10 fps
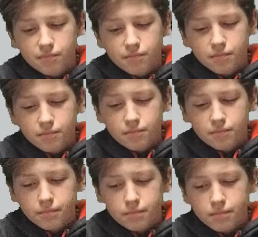
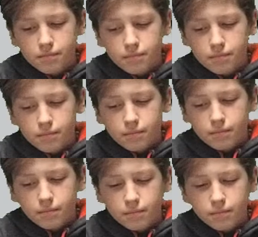
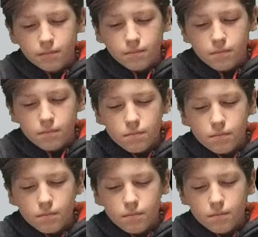
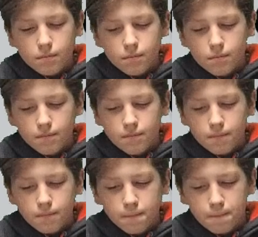
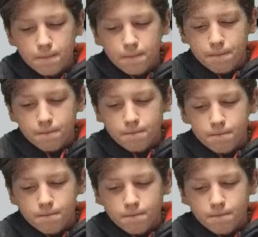This person isn't speaking.